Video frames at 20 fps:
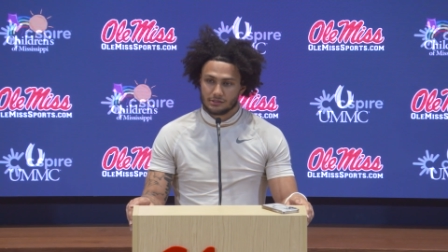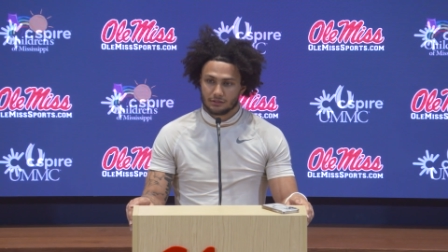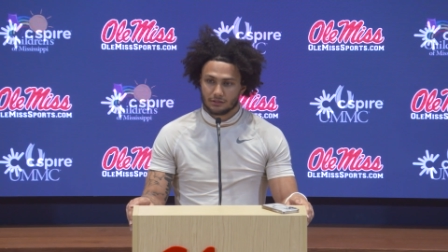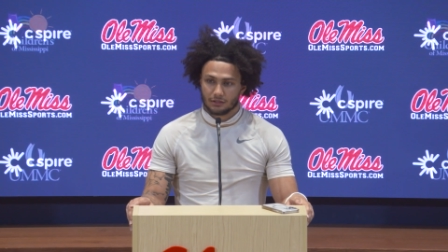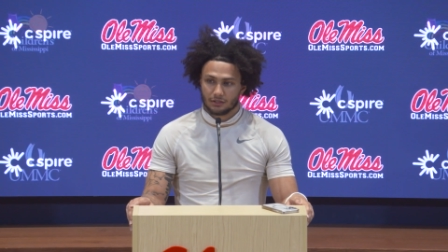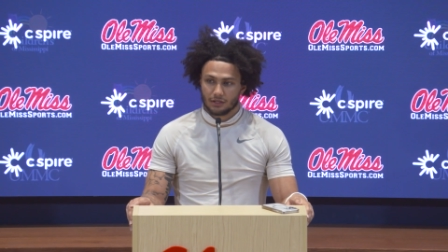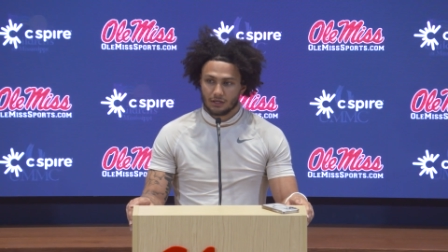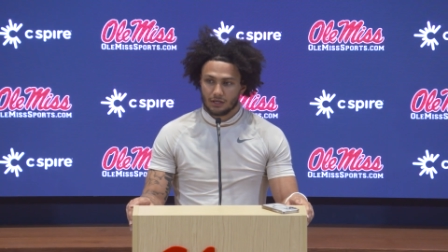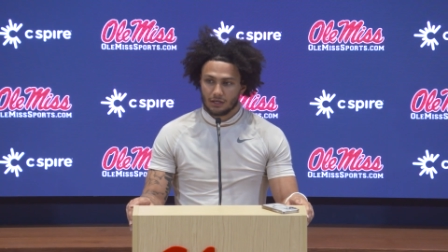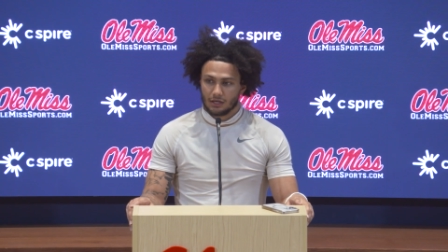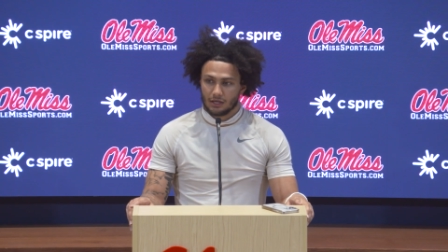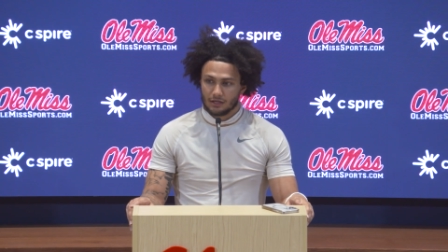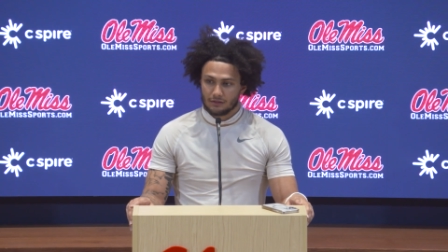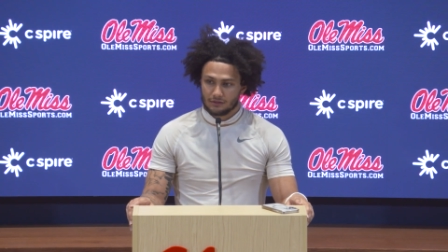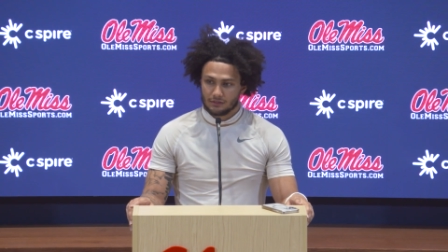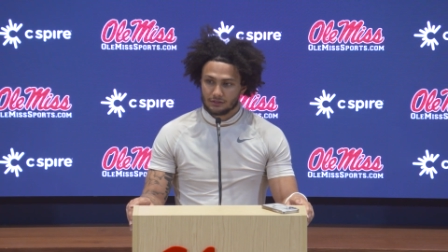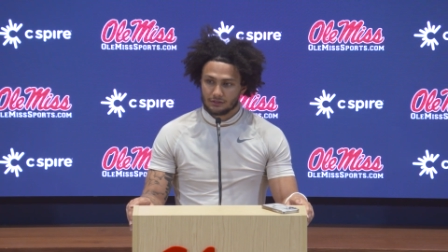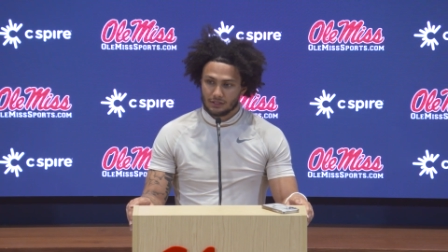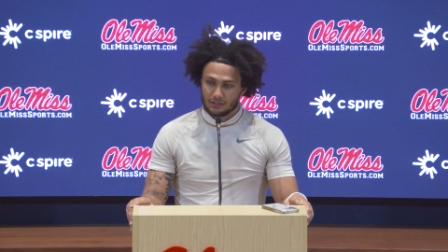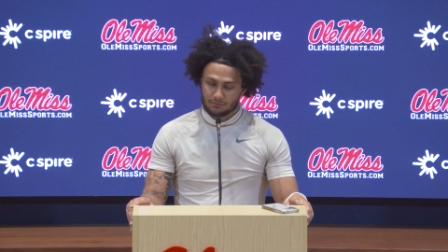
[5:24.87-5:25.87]
And I
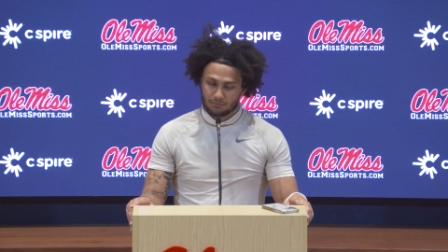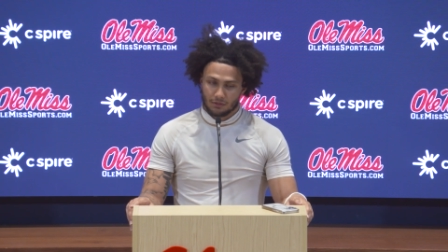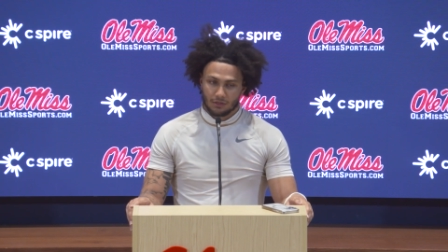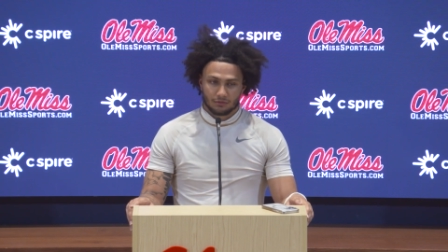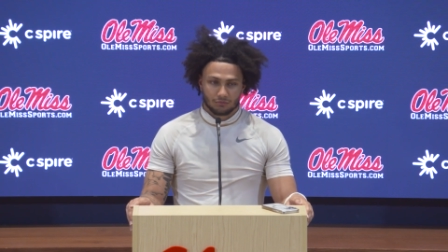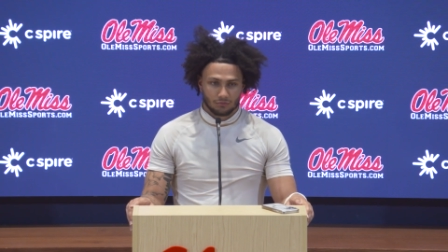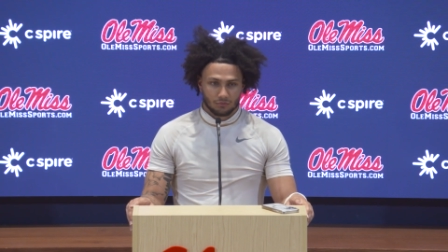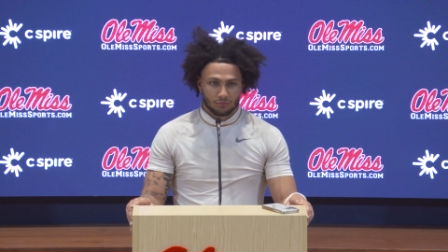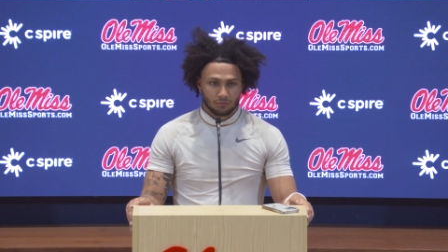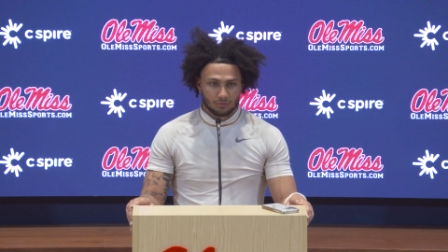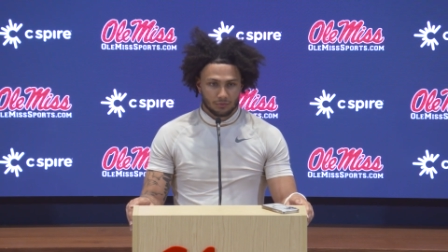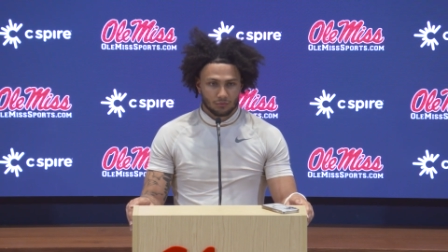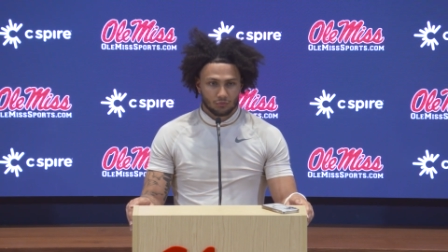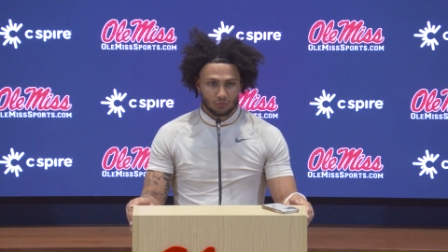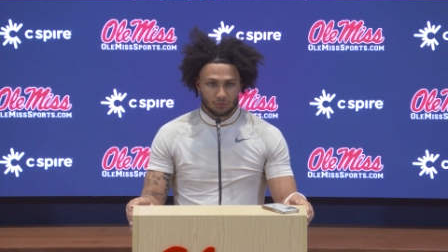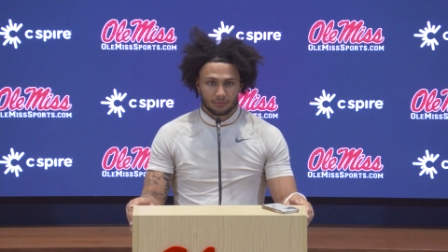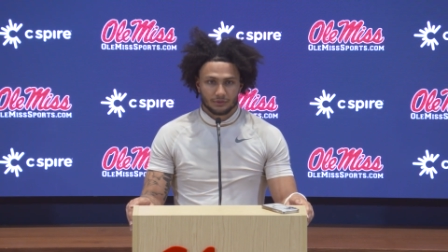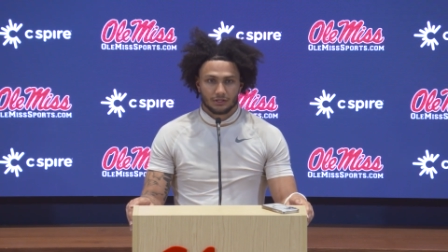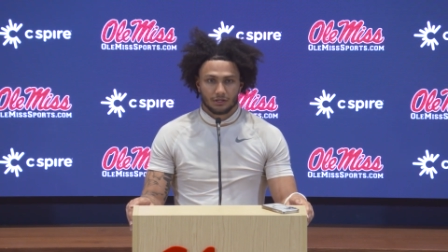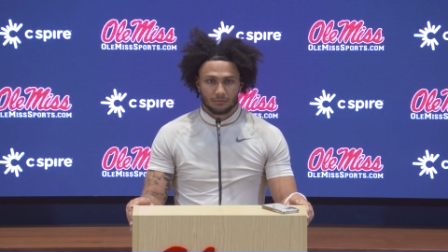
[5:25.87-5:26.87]
think that's probably when
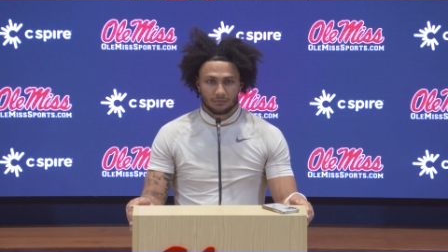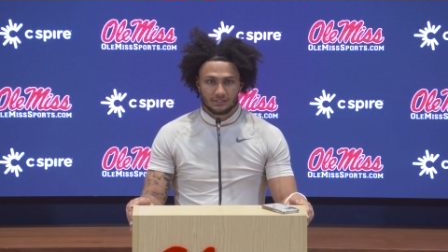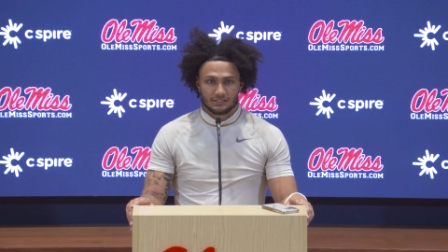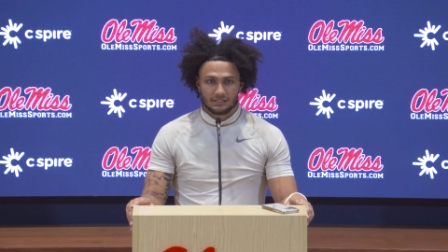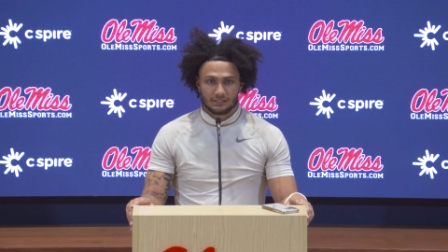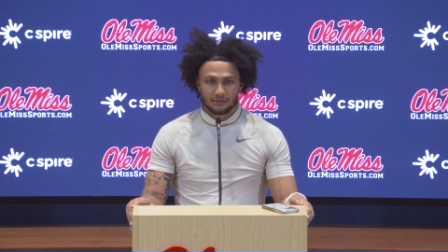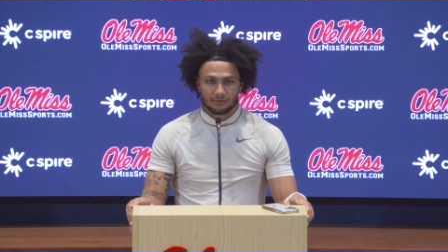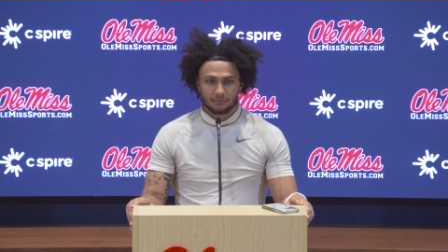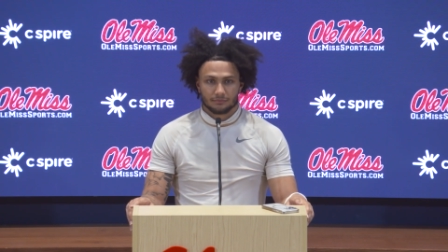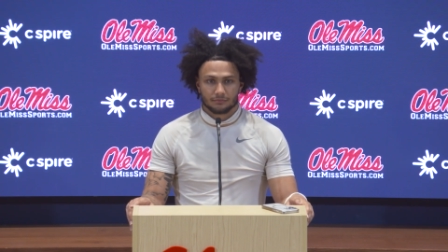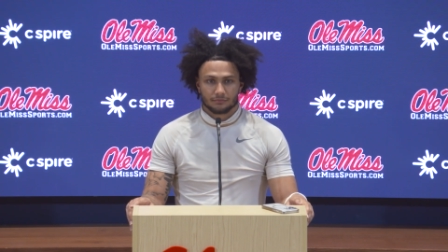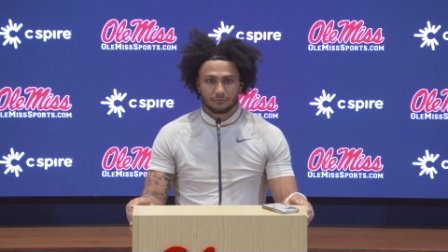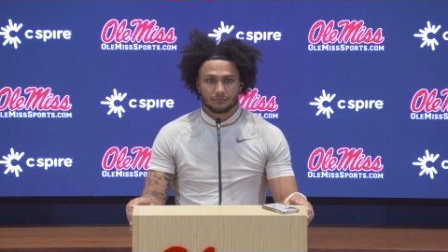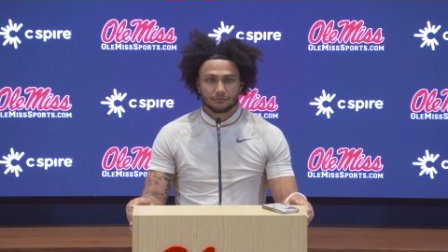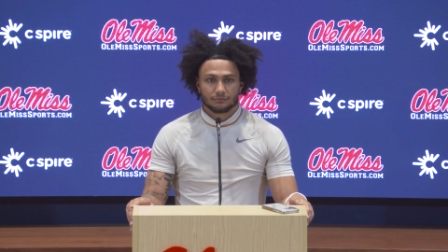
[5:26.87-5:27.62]
we'll, become a team.